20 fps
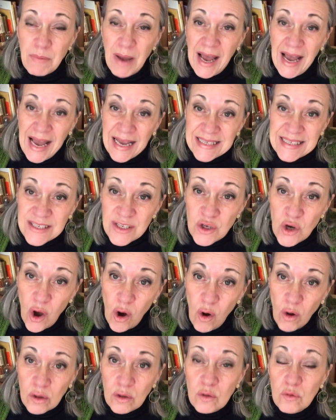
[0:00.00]
and
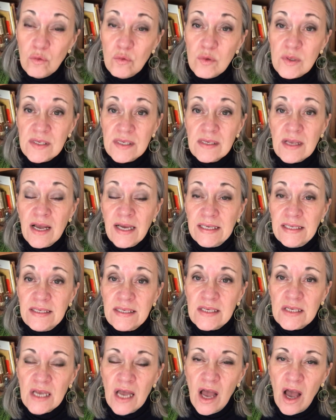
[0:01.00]
not lose
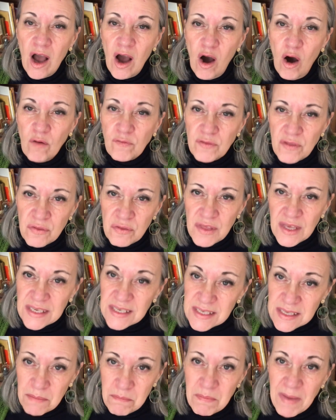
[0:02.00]
sight of the
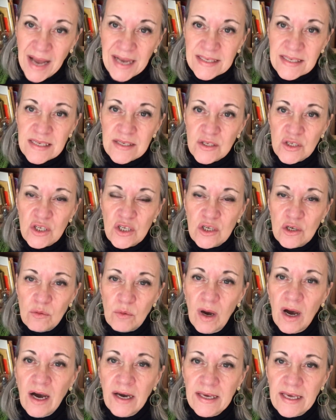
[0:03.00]
things that matter to you
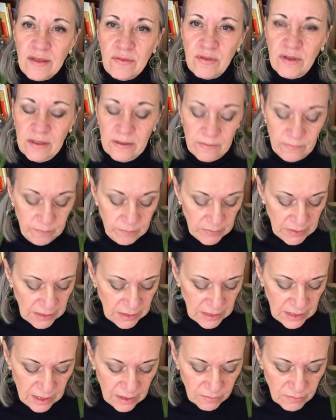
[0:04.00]
either.
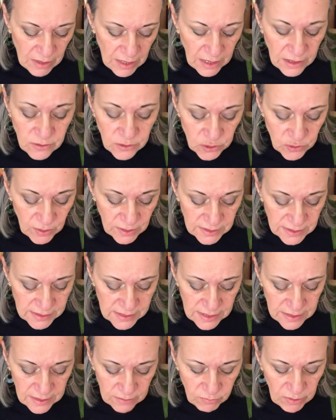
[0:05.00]

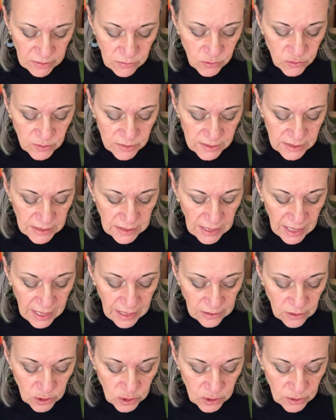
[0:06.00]
Interesting
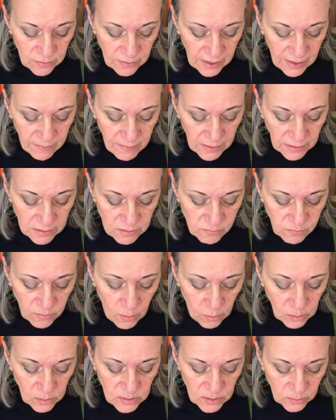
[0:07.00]
energy there. And that's
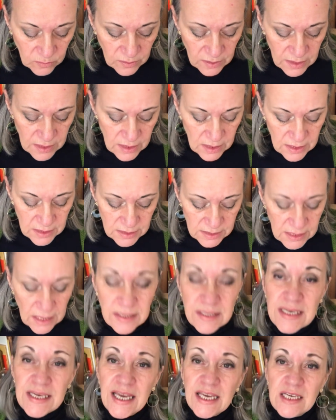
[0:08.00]
followed on
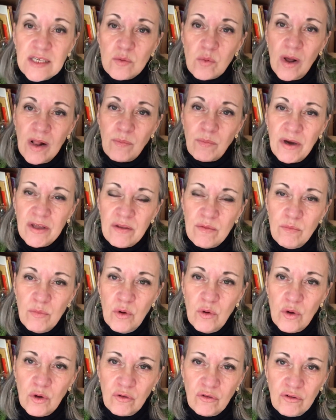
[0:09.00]
Sunday as well by the
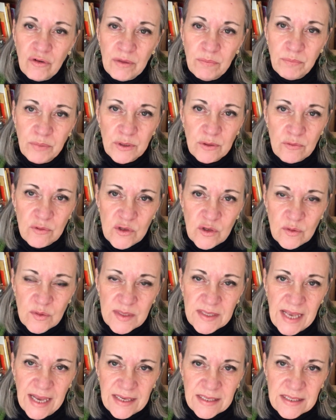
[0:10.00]
Mercury-Pluto
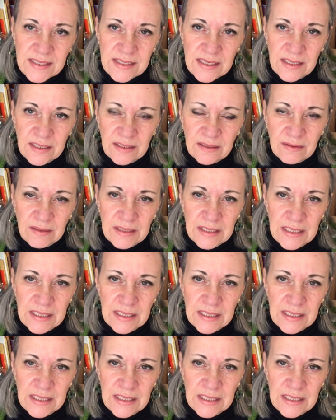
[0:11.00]
sextile.